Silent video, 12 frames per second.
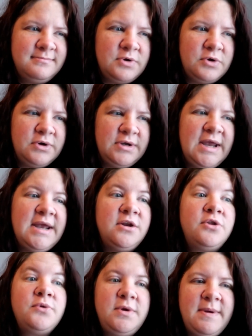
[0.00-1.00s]
Or gained
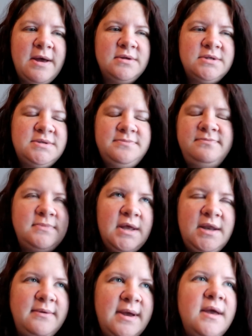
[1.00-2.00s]
3 pounds.
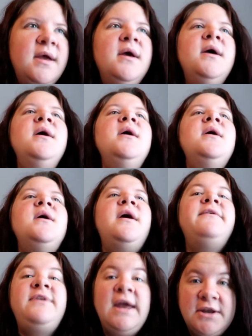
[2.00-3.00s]
Anyway,
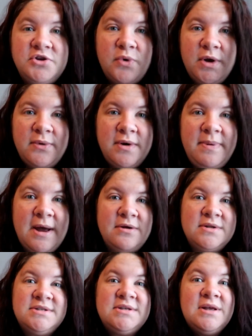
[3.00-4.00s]
I've gained 21
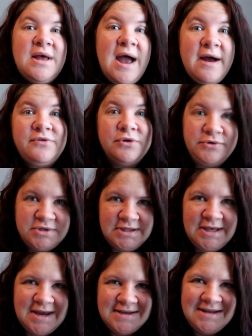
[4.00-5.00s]
pounds after losing
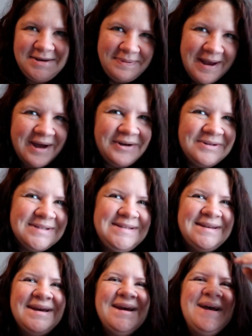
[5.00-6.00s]
the 18
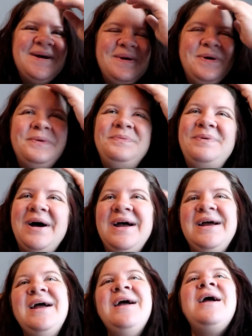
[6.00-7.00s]
pounds.
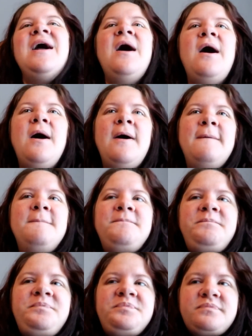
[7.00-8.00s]
But,
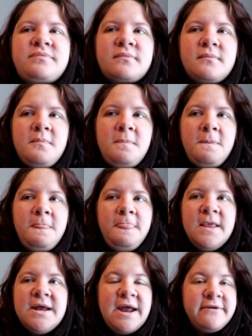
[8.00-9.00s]

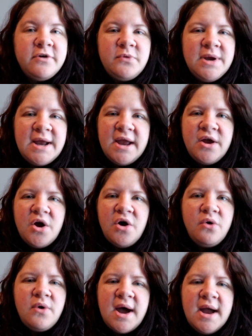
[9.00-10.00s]
and every week I
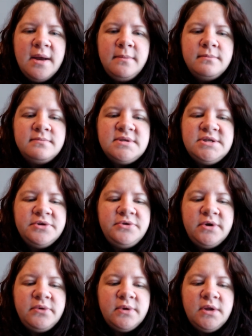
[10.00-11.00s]
go, I'm still
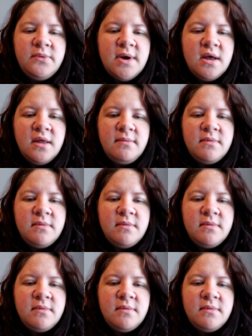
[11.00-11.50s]
doing really well. I'm